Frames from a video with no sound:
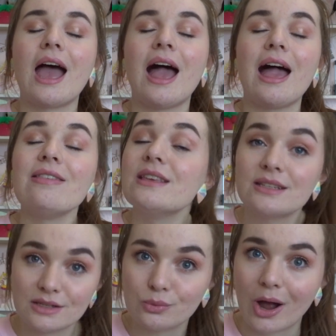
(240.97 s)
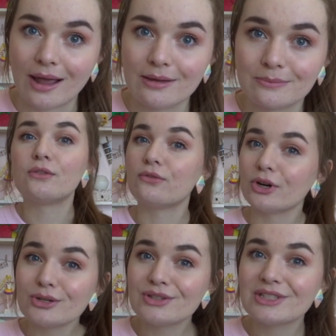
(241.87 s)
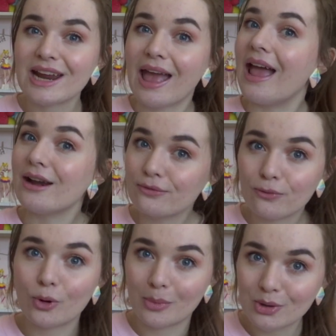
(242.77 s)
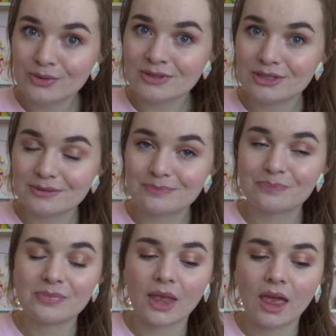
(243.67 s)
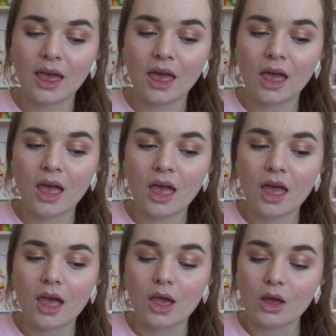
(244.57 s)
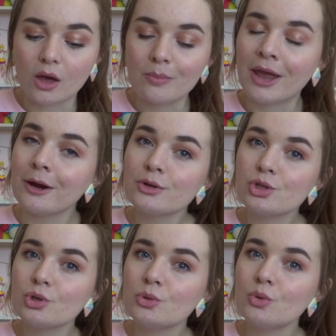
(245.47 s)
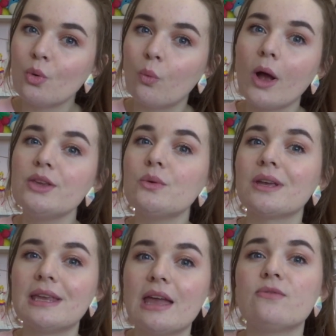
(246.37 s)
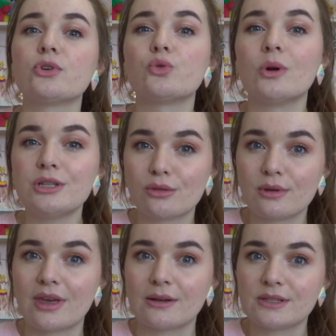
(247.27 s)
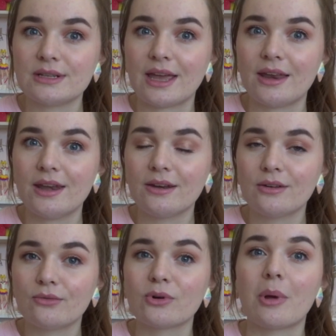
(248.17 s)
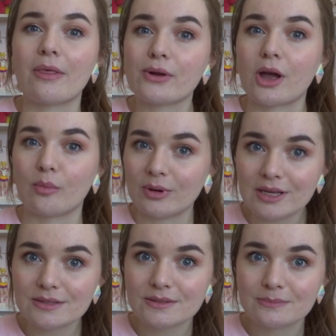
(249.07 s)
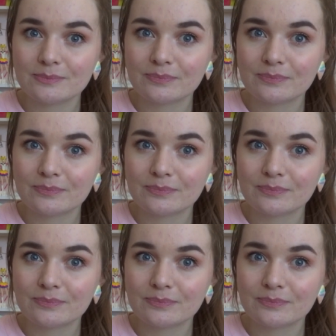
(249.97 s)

and this is why. First and foremost, compared to what you can get for 23,000 yen from other companies,